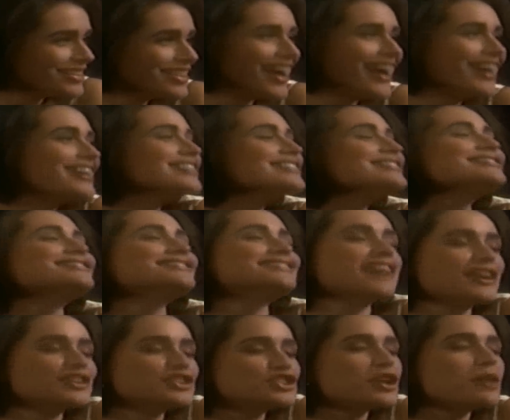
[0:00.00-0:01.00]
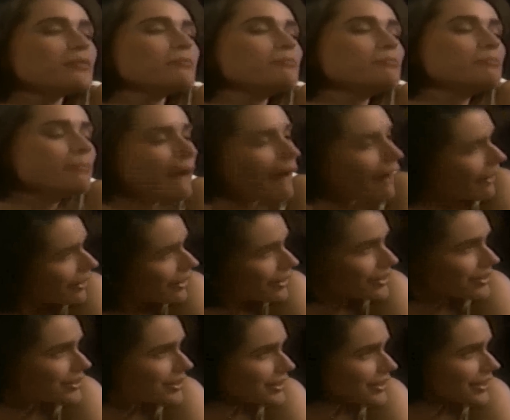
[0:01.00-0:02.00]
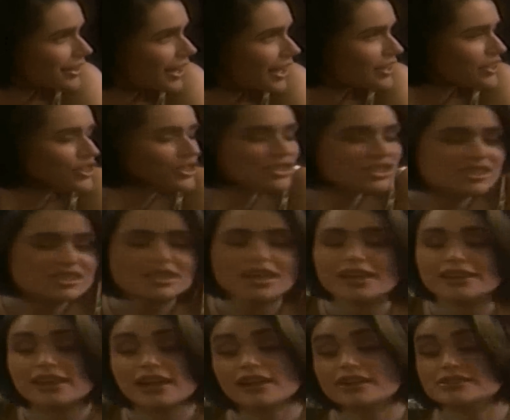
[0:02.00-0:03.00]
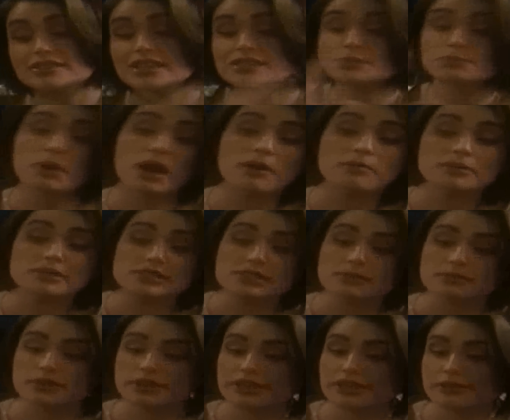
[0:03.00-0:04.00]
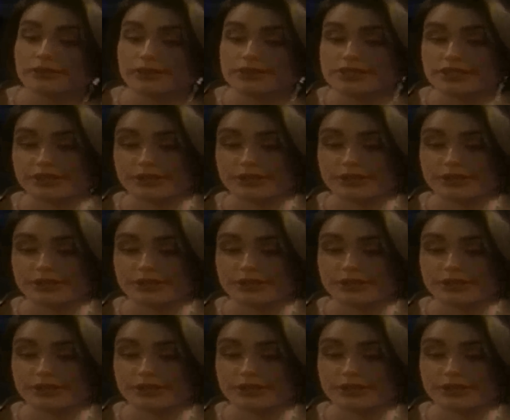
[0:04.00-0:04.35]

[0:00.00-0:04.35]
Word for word: That is such bunk. And you're just saying that because that's probably something you would